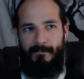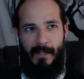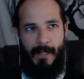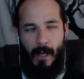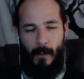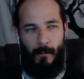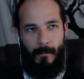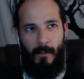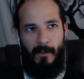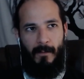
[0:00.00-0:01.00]
No.
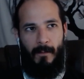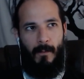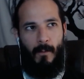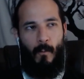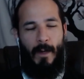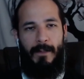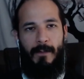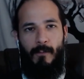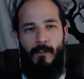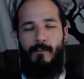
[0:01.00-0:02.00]
When
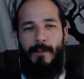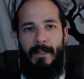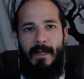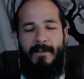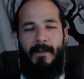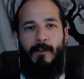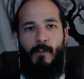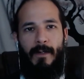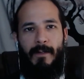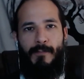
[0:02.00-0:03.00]
you realize that you
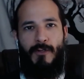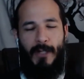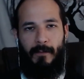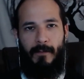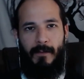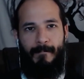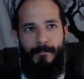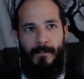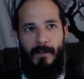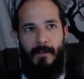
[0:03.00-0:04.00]
are the projector,
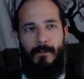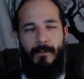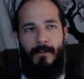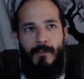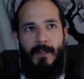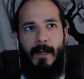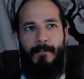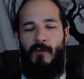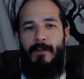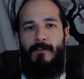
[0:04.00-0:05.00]
you stop
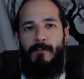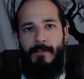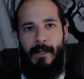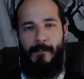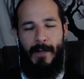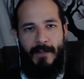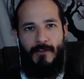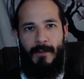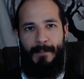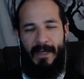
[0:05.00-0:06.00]
trying to
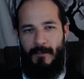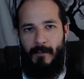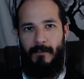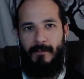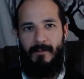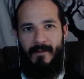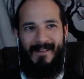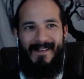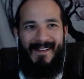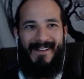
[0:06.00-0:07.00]
rearrange the pixels
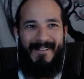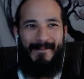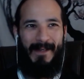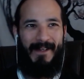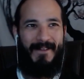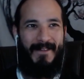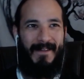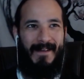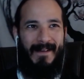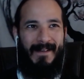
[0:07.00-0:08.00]
because
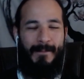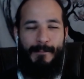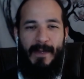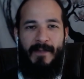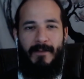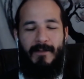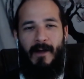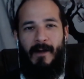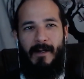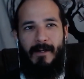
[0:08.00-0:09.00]
the pixels
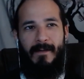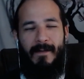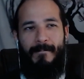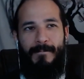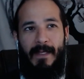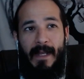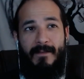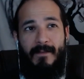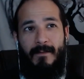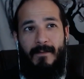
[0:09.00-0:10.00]
are, in
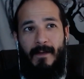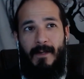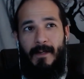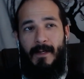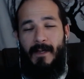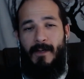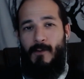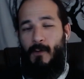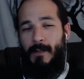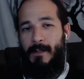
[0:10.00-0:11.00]
essence,
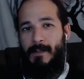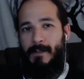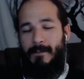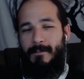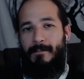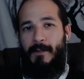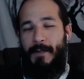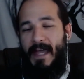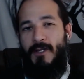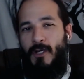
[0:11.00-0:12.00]
your
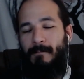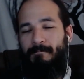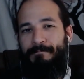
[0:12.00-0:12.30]
creation.